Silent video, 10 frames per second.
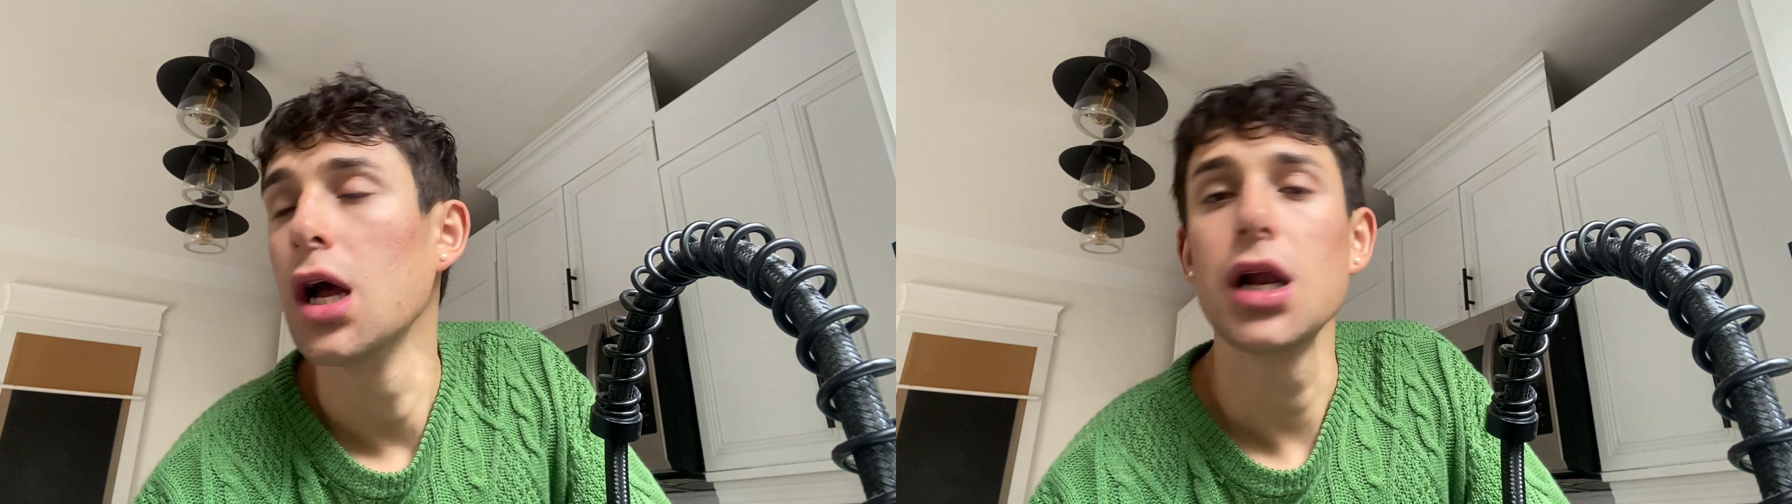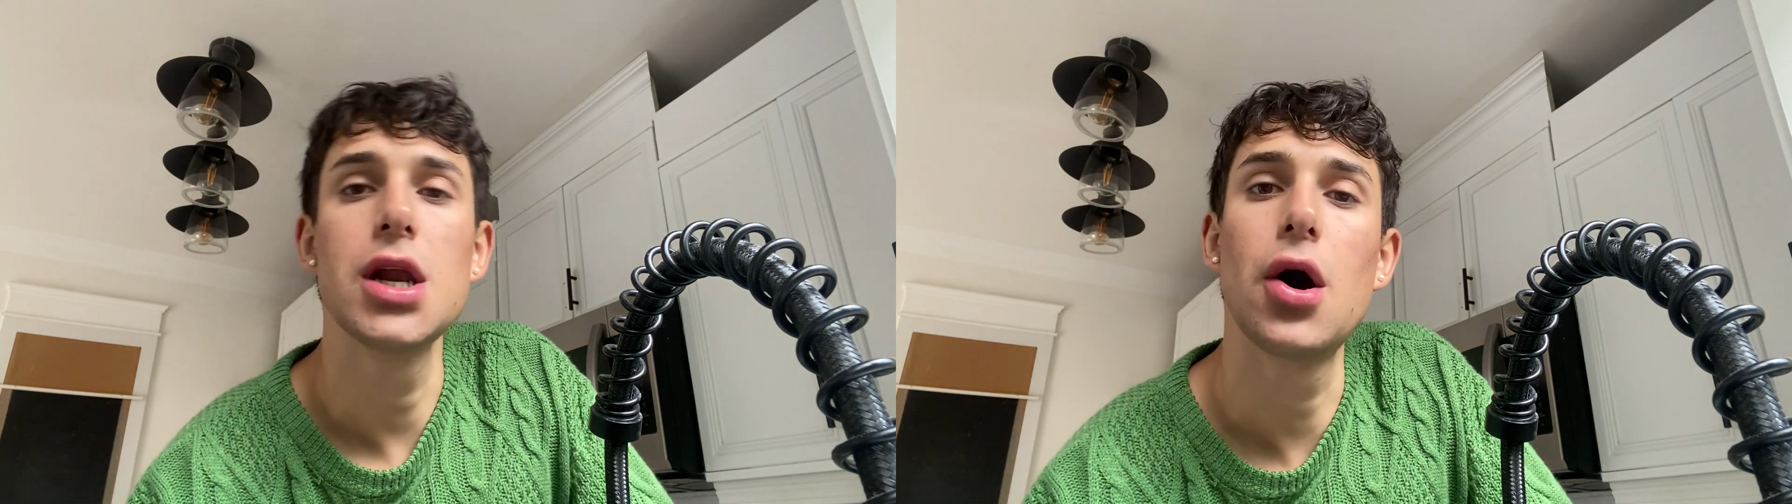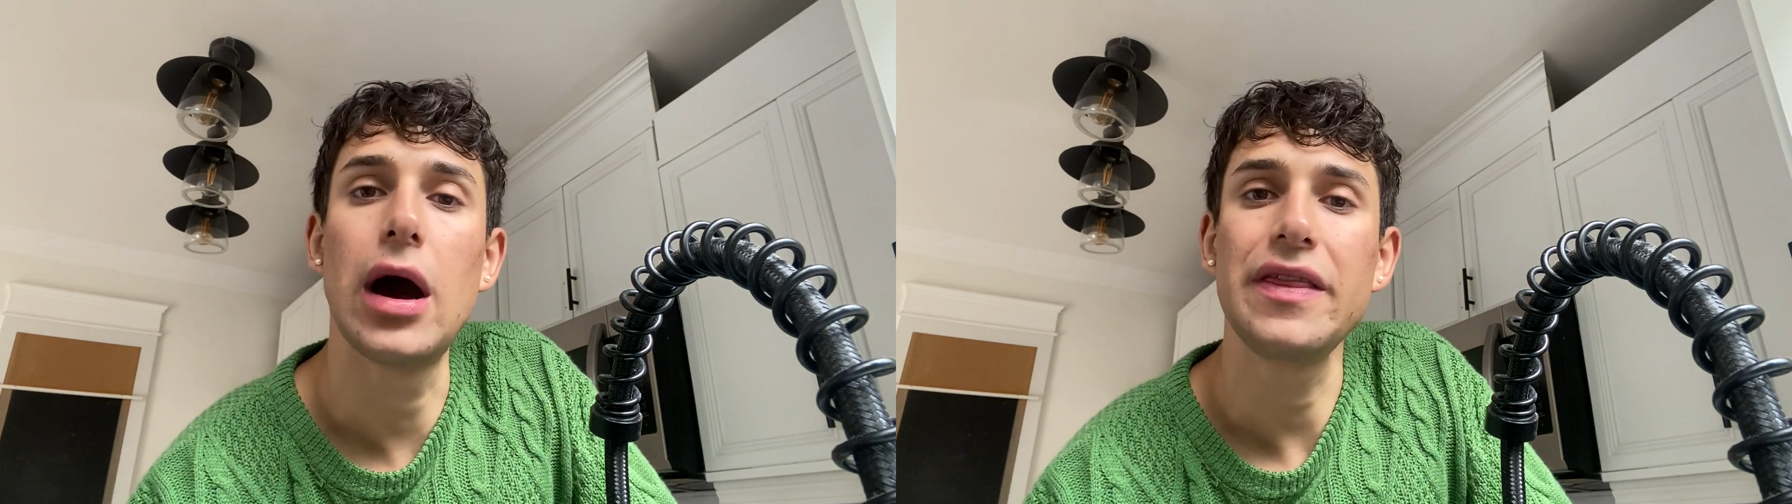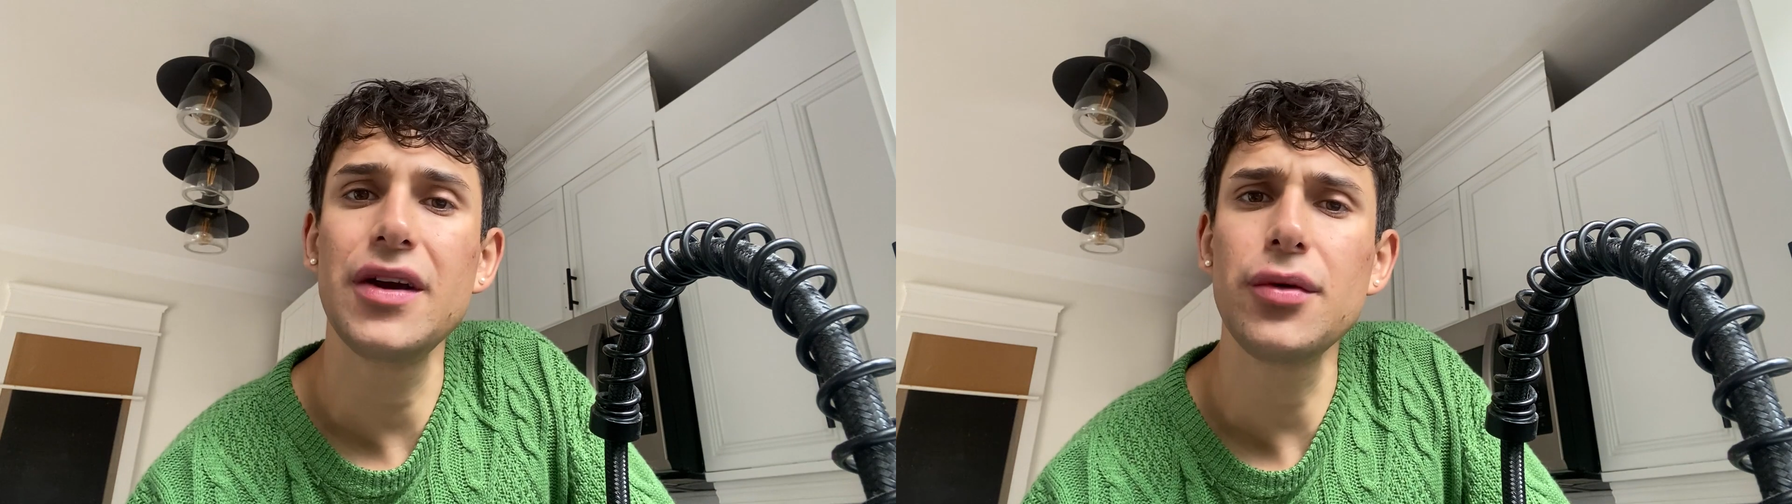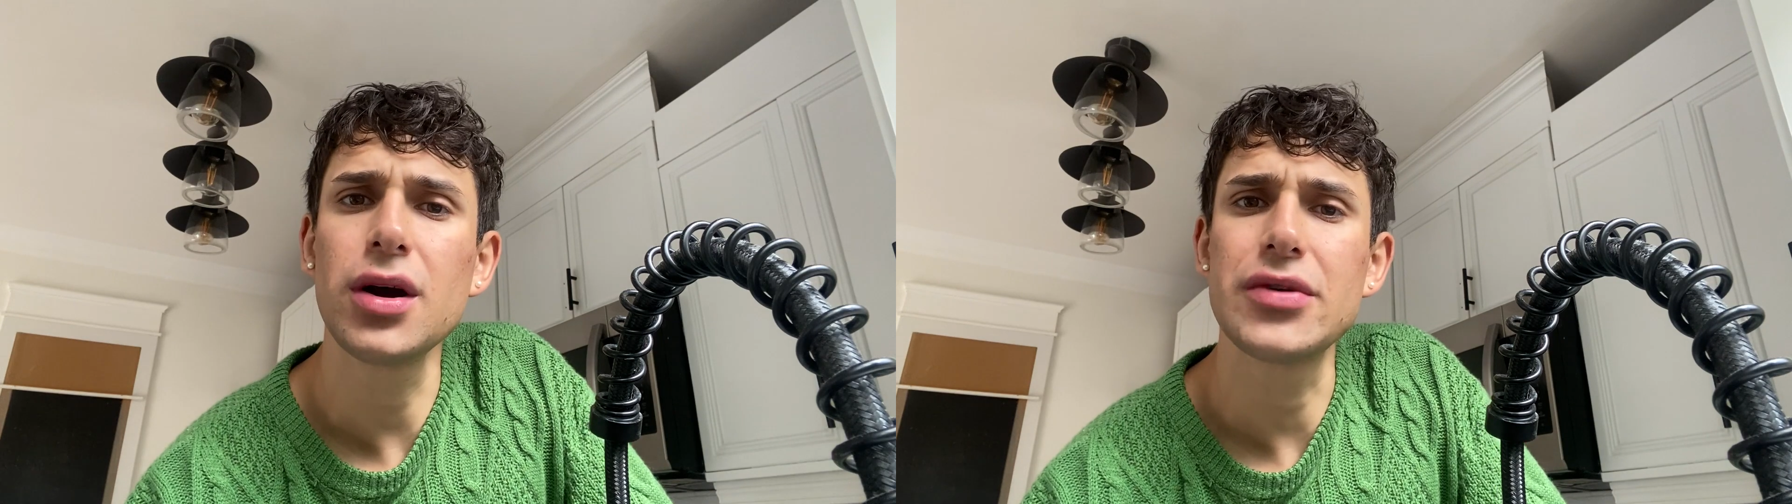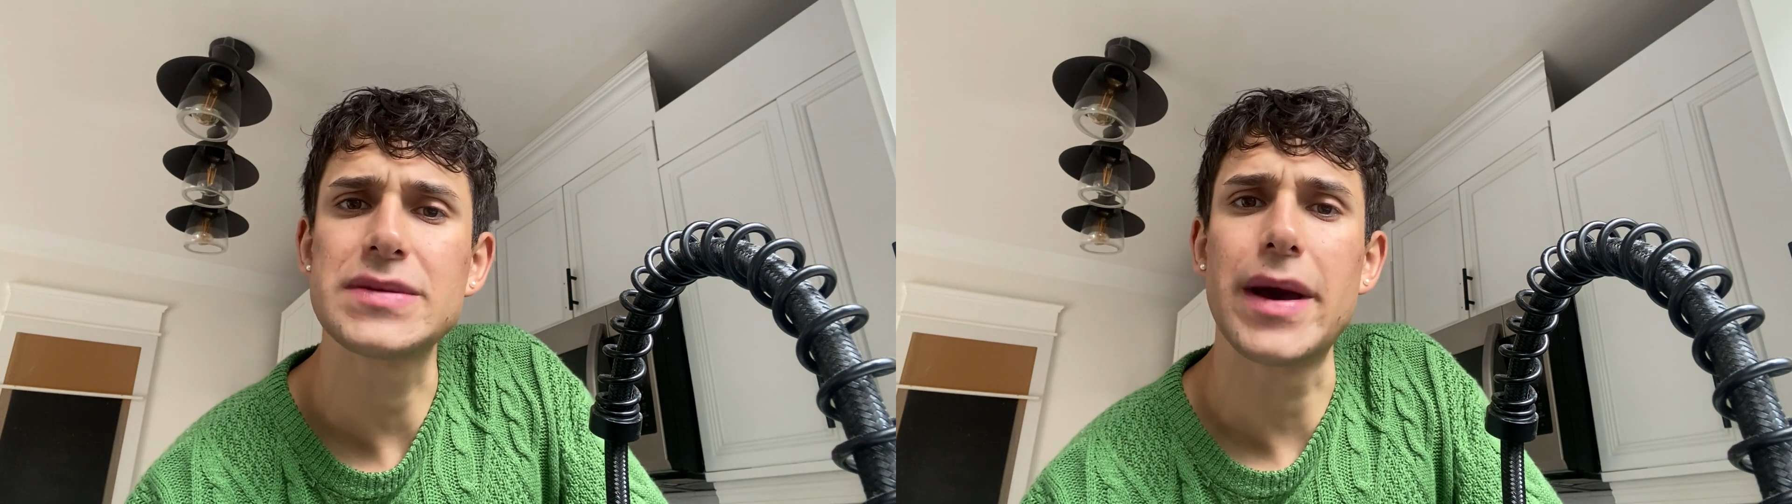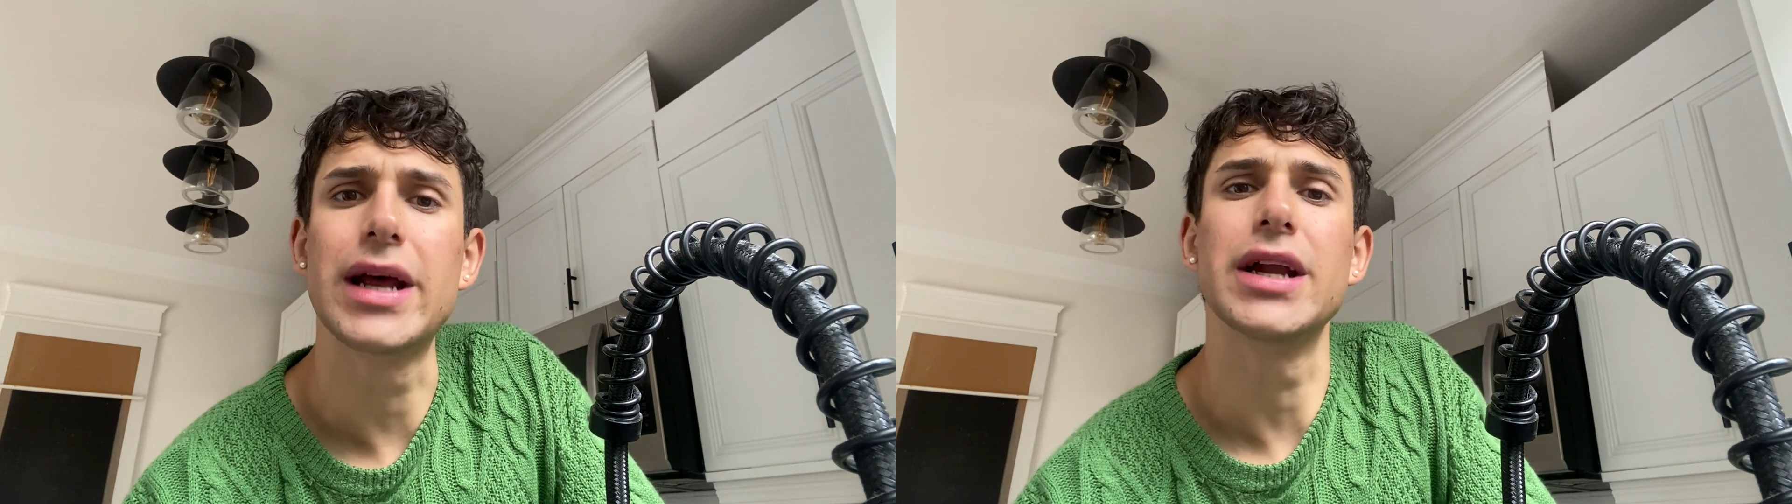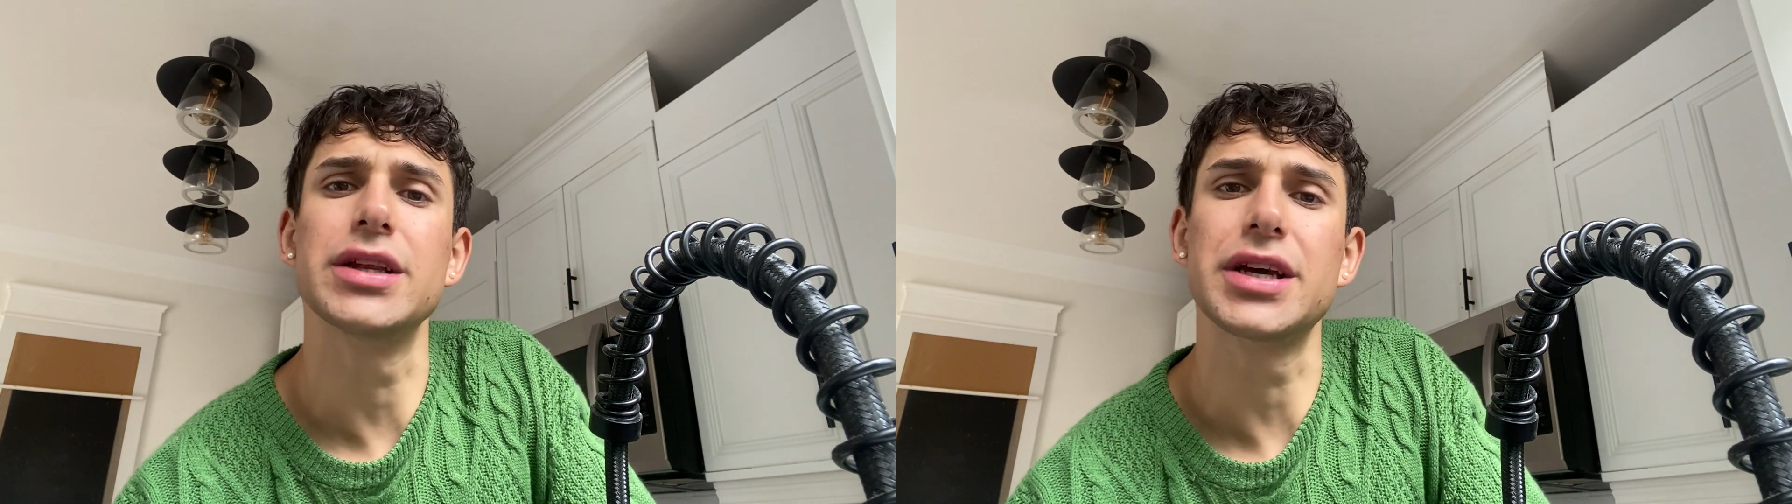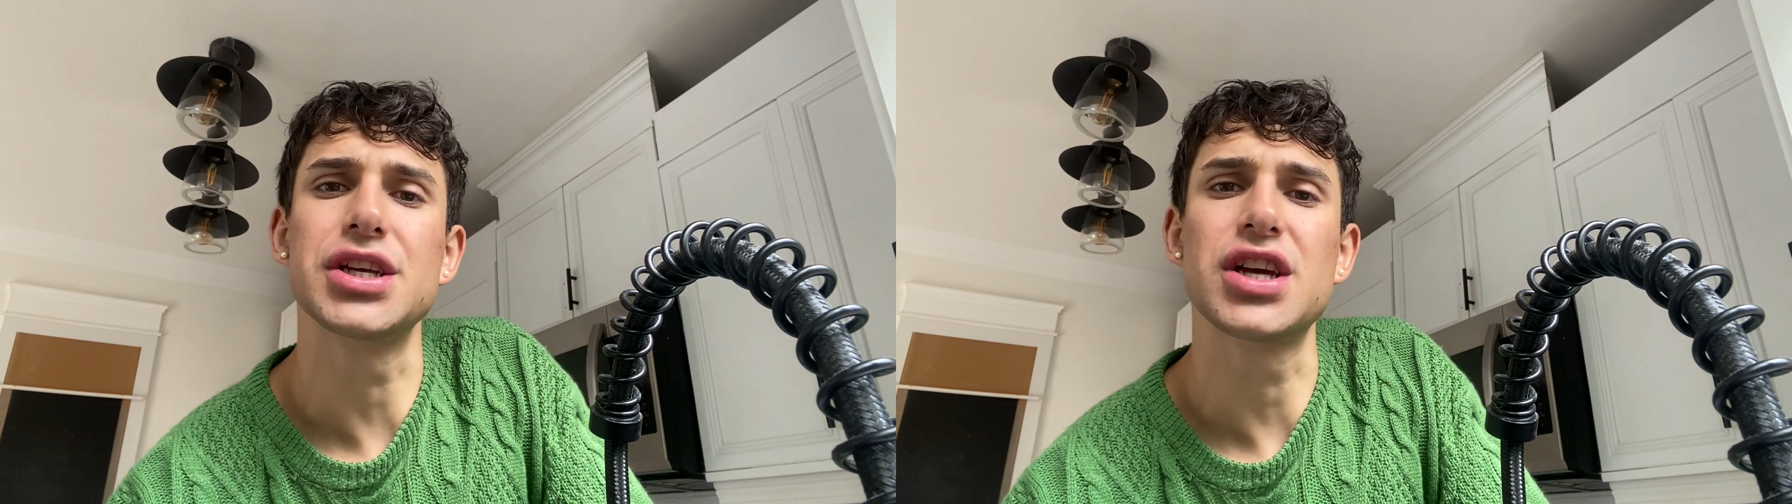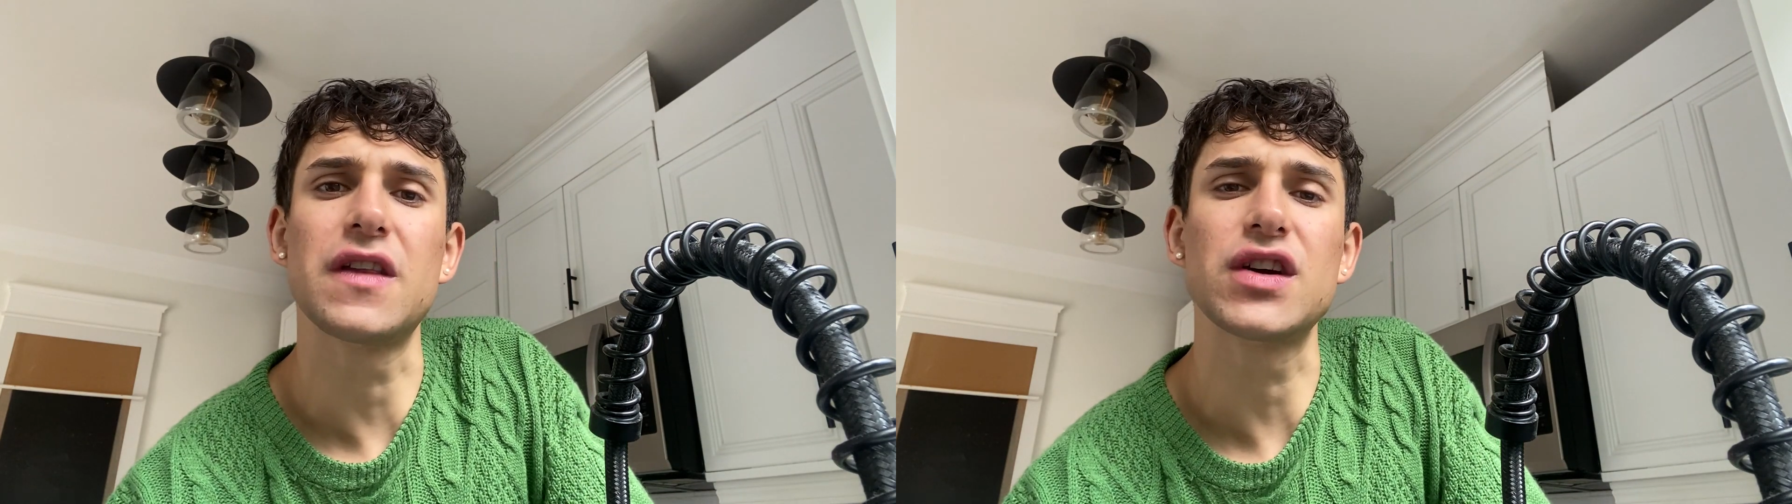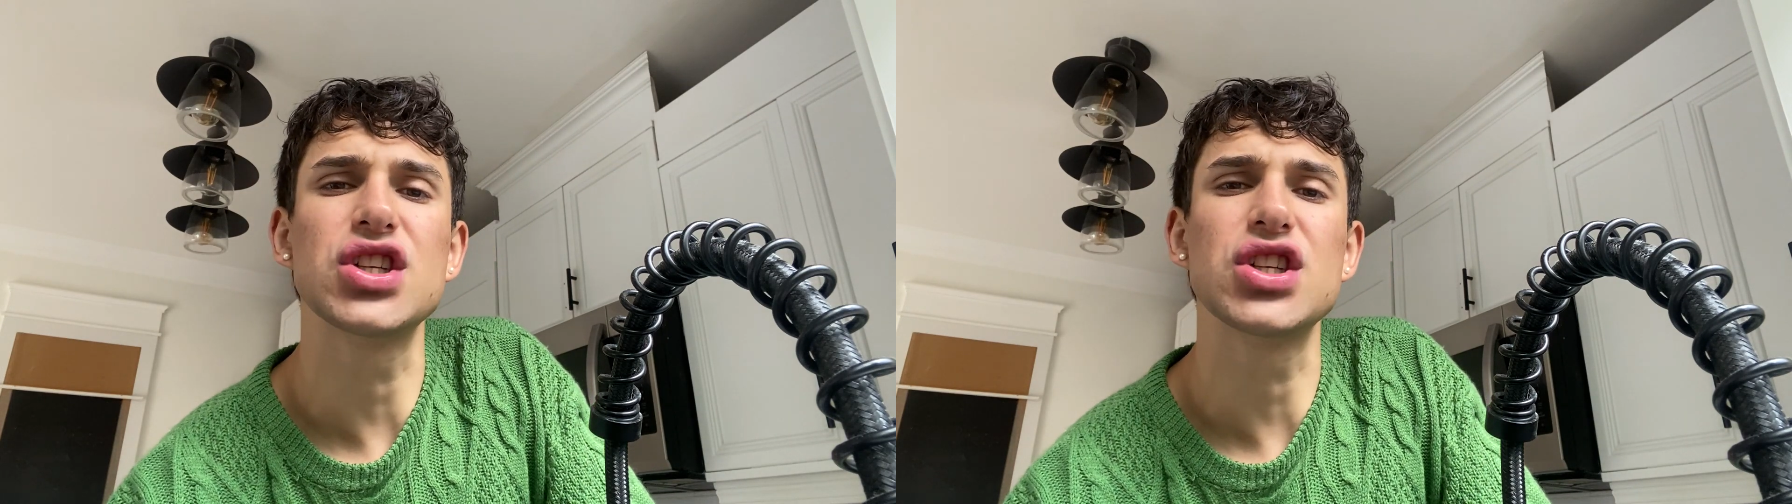No, I think we're always manhandling each other,